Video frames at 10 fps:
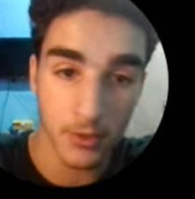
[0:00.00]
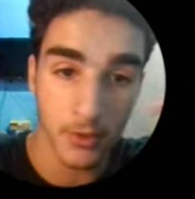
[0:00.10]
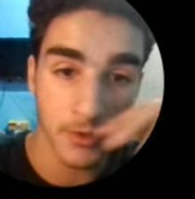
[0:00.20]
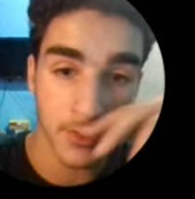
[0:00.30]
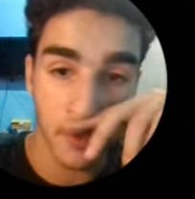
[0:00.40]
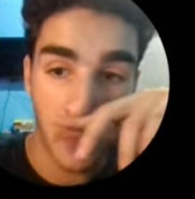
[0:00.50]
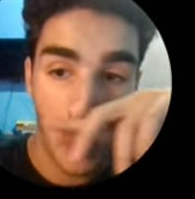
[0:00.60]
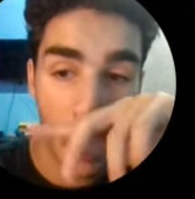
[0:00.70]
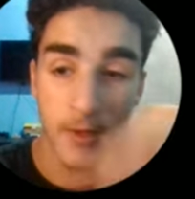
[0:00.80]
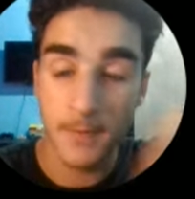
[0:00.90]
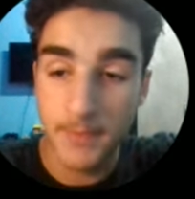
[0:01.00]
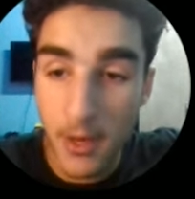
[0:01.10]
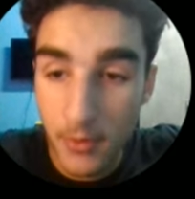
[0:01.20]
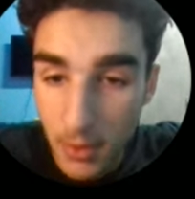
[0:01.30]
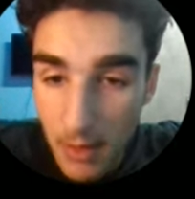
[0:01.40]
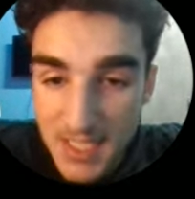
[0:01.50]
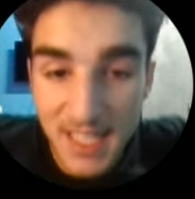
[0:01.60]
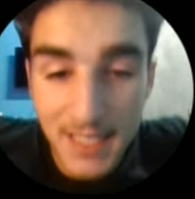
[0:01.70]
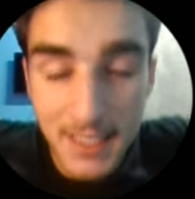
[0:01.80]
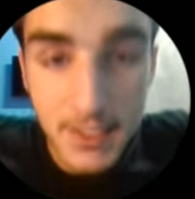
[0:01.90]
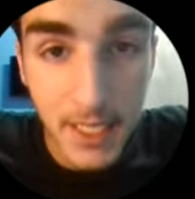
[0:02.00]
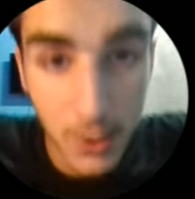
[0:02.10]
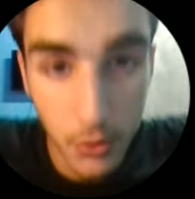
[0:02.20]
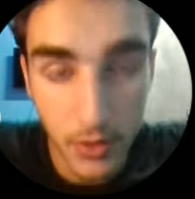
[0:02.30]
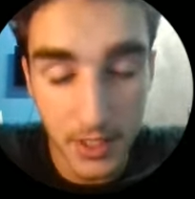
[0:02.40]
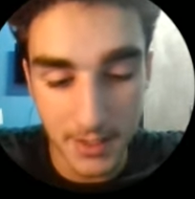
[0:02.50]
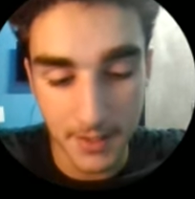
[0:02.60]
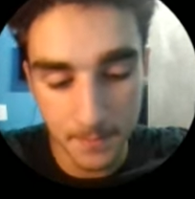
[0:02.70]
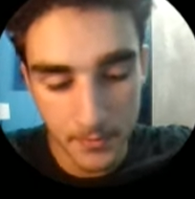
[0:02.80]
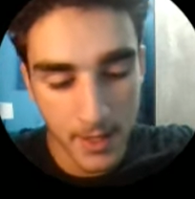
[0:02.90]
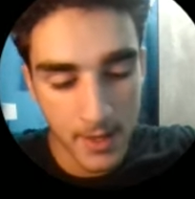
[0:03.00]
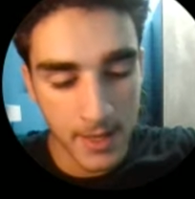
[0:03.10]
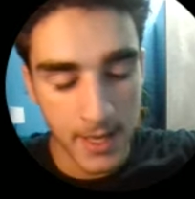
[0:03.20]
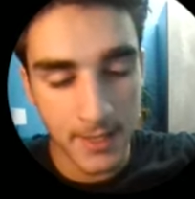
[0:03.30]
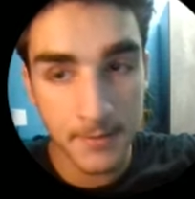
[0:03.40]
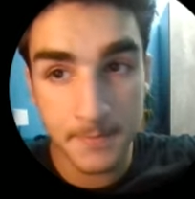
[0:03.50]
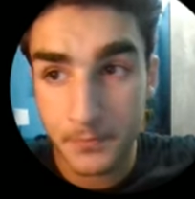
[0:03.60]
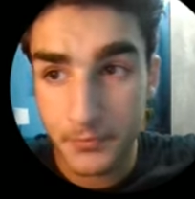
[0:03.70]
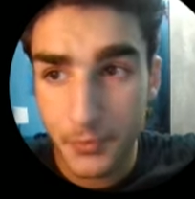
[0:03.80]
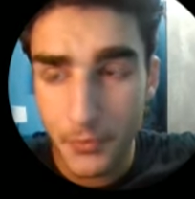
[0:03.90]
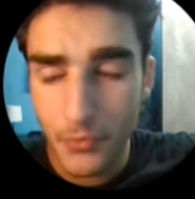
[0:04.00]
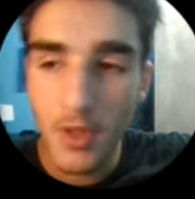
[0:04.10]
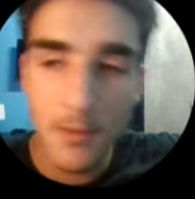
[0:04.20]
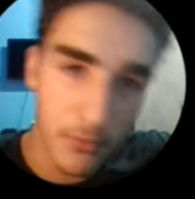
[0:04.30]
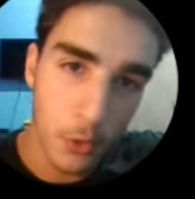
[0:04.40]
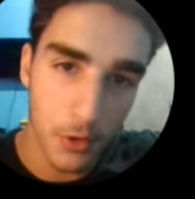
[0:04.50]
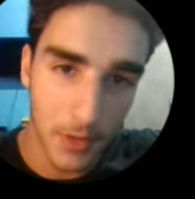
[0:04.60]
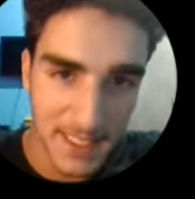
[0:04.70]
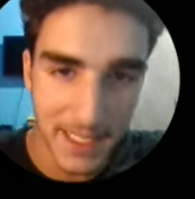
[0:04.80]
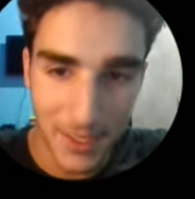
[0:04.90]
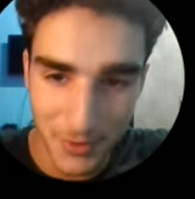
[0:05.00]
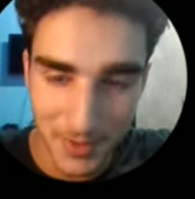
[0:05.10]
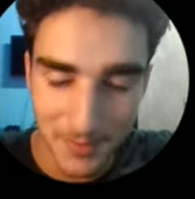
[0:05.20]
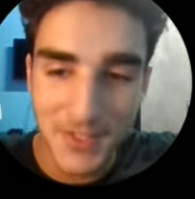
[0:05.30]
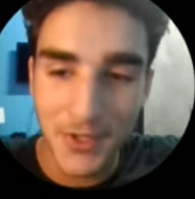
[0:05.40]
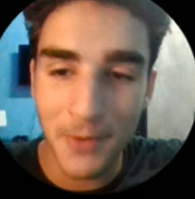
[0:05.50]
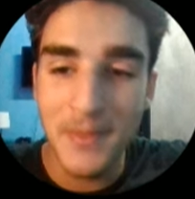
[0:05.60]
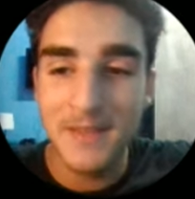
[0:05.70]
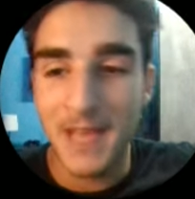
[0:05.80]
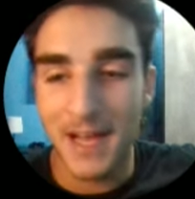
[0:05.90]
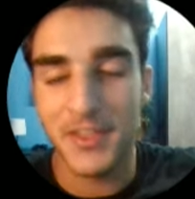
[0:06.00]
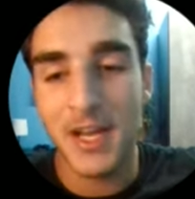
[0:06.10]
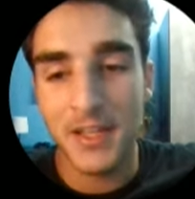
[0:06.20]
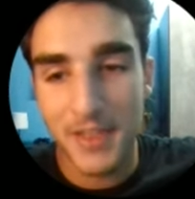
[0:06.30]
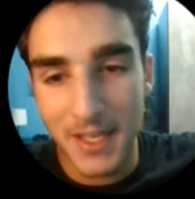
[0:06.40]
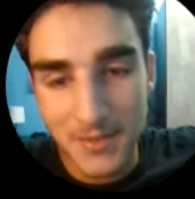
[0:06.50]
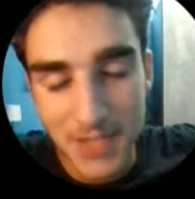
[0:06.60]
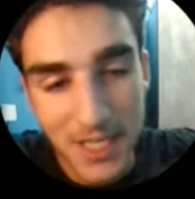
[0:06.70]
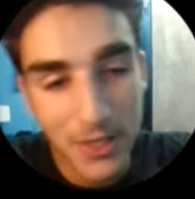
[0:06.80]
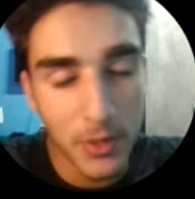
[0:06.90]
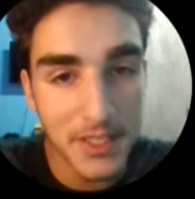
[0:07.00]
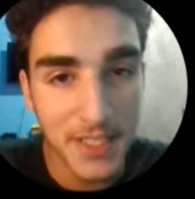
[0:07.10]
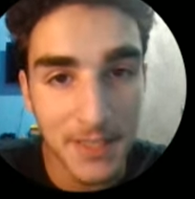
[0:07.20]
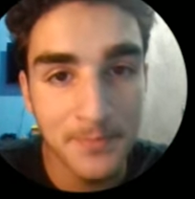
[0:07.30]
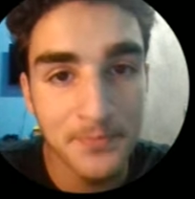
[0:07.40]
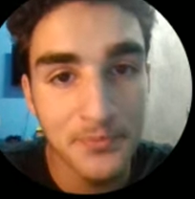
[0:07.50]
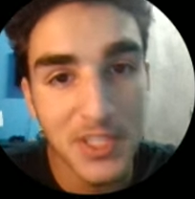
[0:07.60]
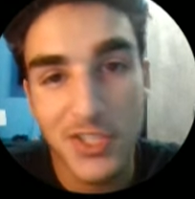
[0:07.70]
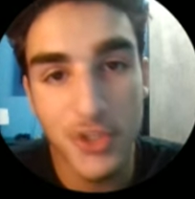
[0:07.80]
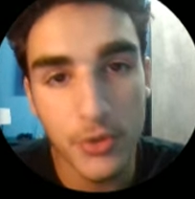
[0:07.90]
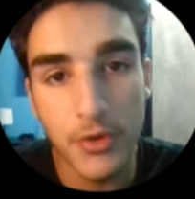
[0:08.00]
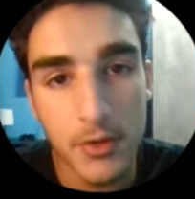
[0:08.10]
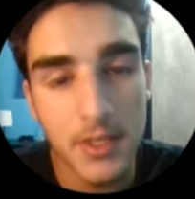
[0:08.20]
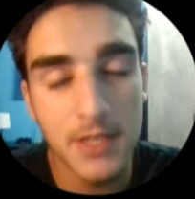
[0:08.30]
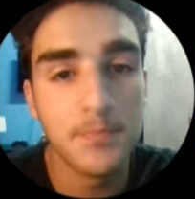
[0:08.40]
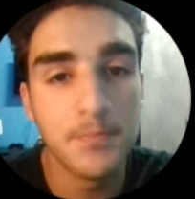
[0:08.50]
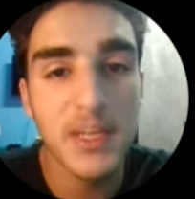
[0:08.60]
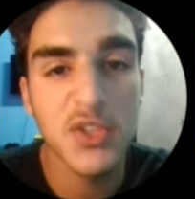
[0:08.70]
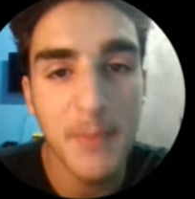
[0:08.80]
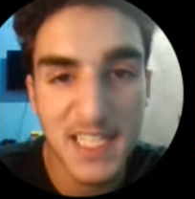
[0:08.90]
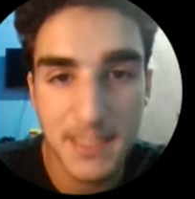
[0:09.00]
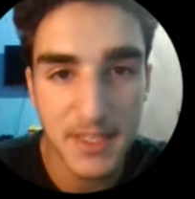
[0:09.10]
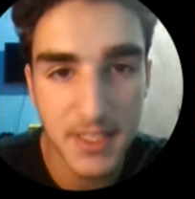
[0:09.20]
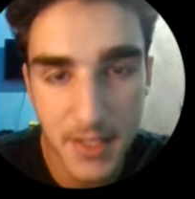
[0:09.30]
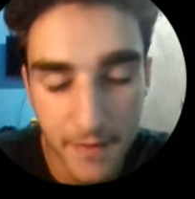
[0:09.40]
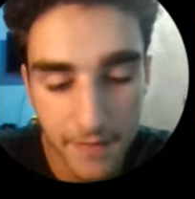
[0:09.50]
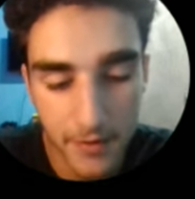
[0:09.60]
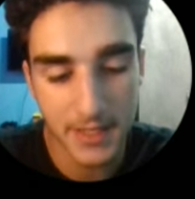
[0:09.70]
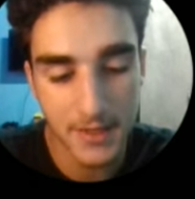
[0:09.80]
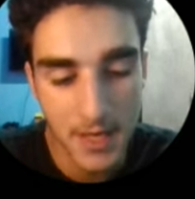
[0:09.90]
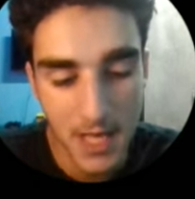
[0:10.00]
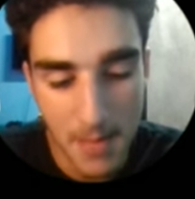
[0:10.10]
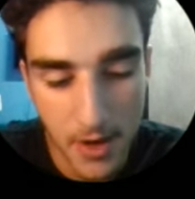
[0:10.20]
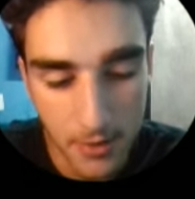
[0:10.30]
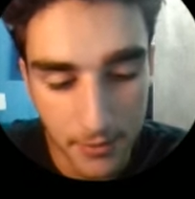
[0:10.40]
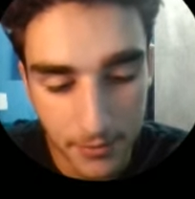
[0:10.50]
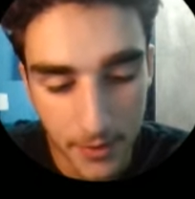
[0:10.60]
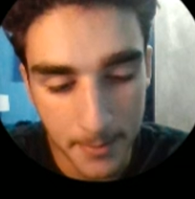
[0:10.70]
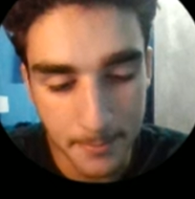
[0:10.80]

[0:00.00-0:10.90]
you can do to yourself. Now, the last thing is taking creatine. And for the last thing, actually. So yeah, the ninth thing, taking creatine. It's just too good. It basically maximizes the fucking amount of